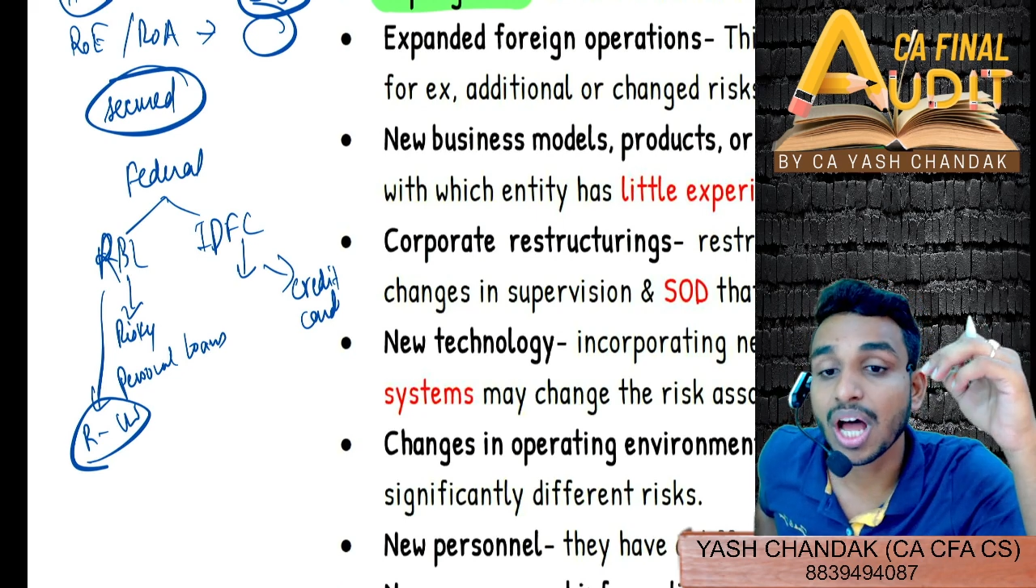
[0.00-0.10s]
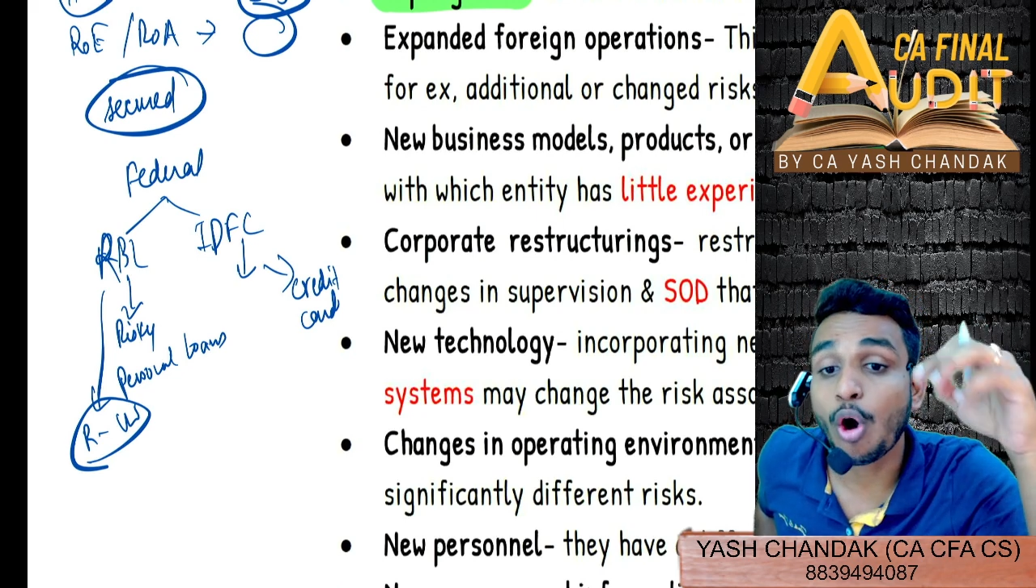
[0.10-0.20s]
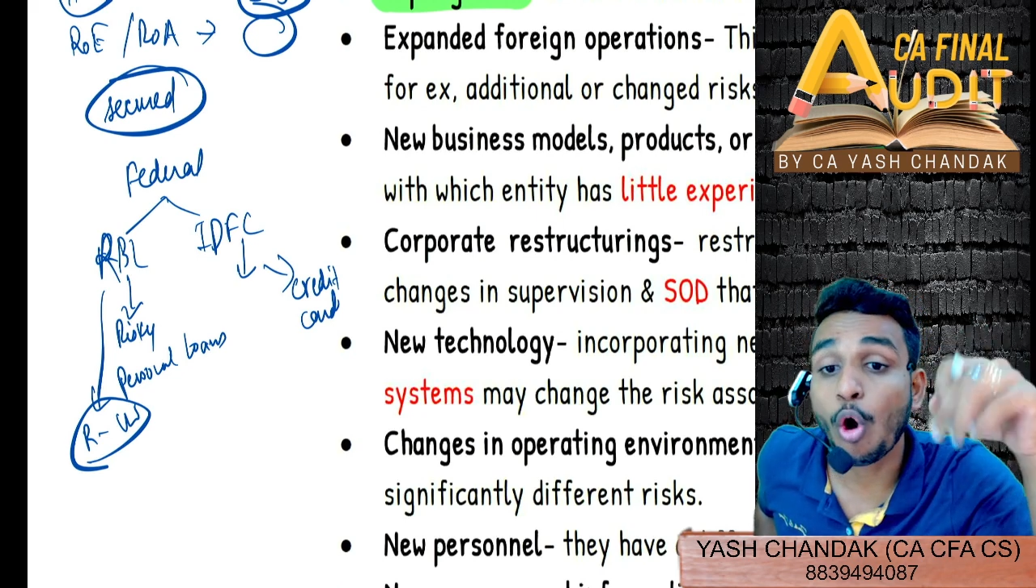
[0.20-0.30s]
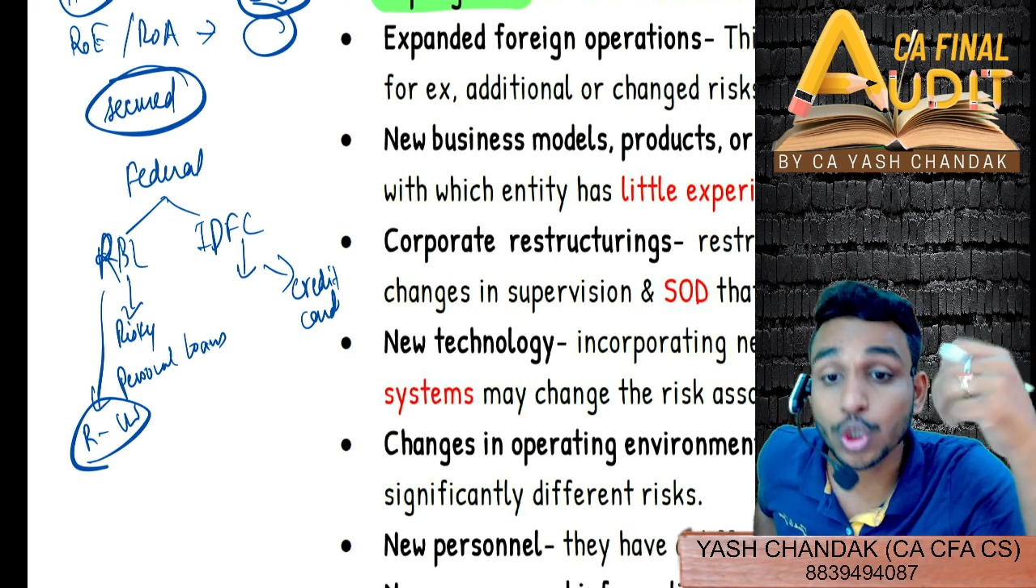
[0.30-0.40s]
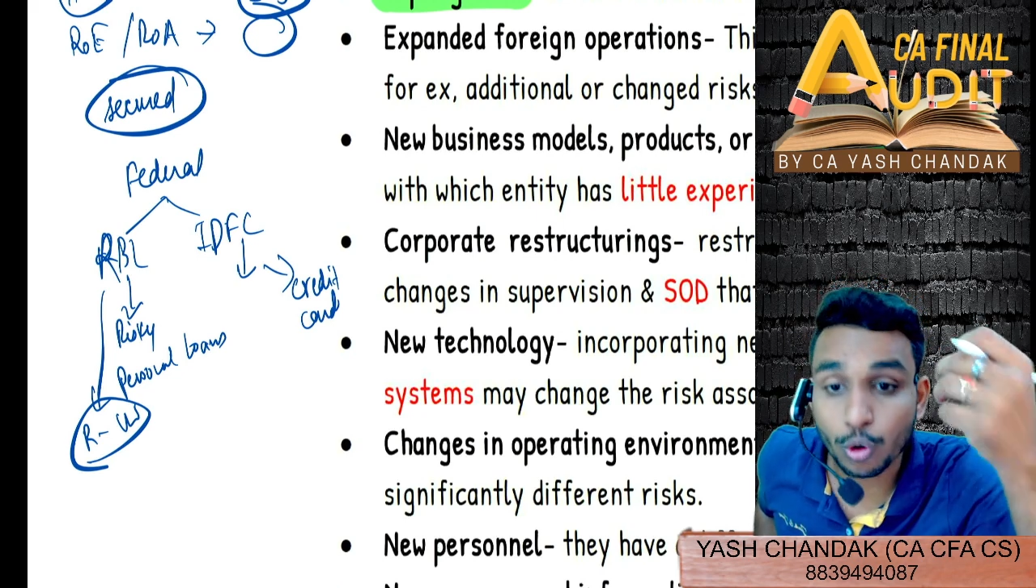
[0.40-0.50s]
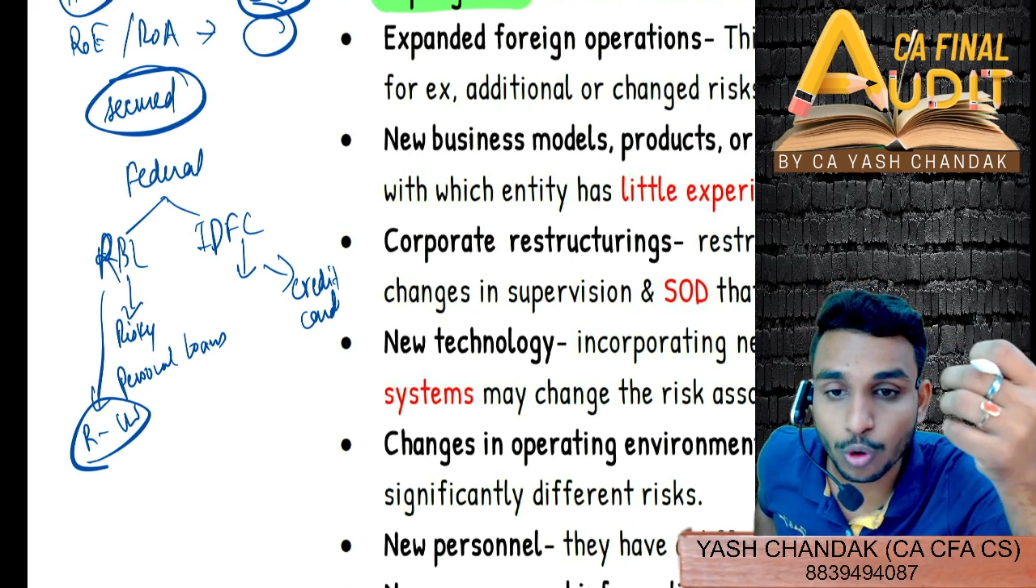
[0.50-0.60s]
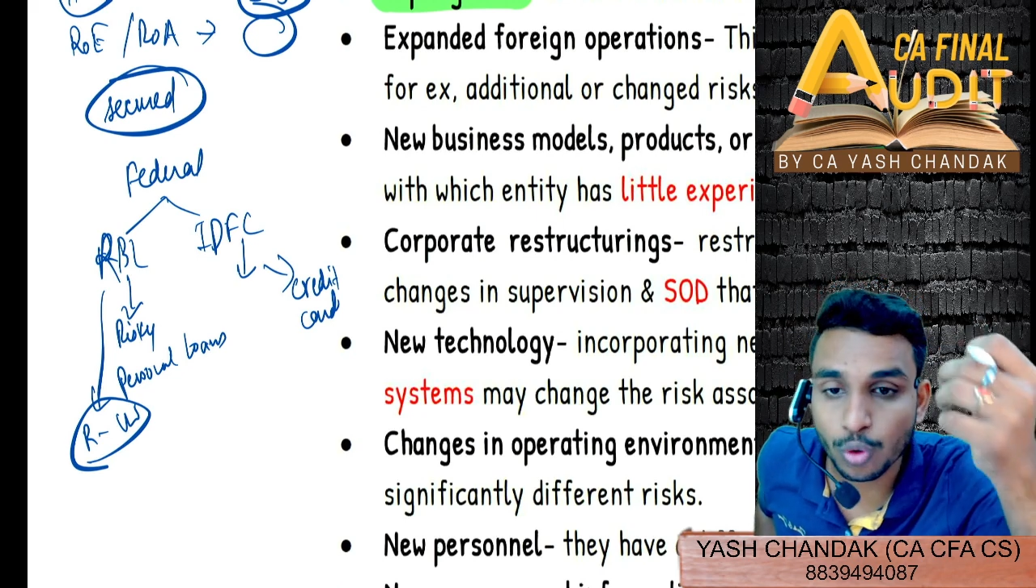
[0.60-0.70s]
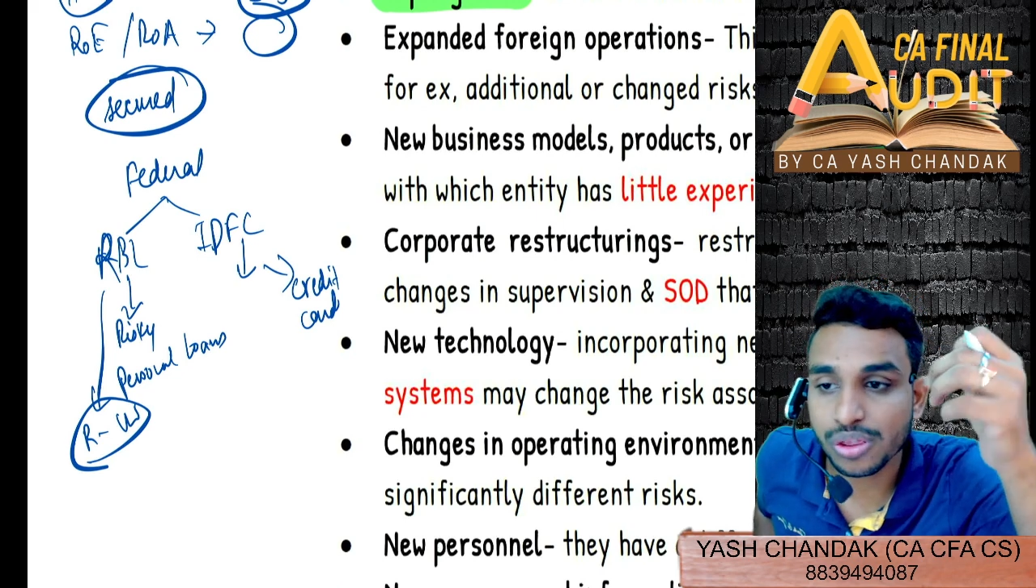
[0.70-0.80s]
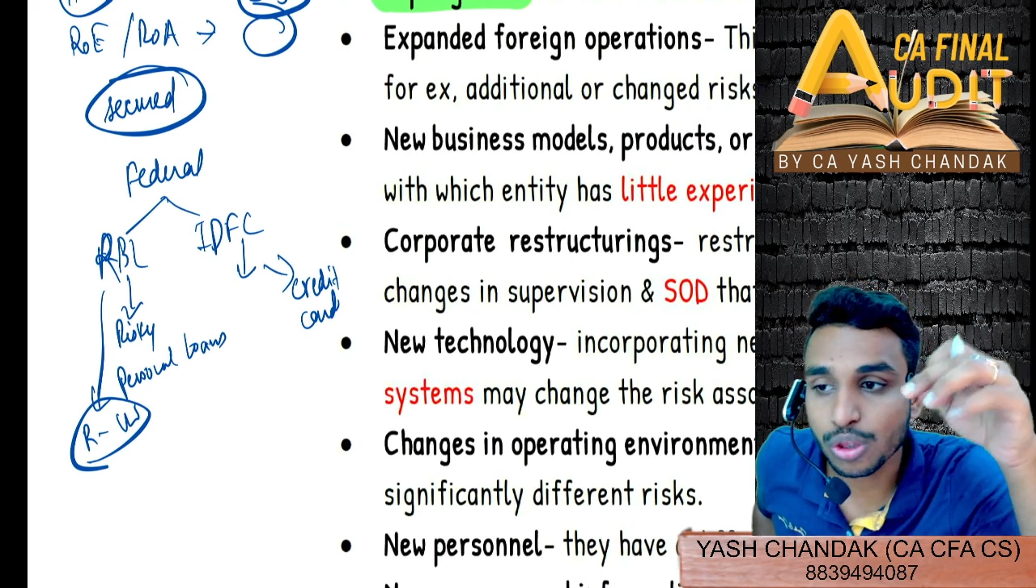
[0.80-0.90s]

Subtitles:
auto loans.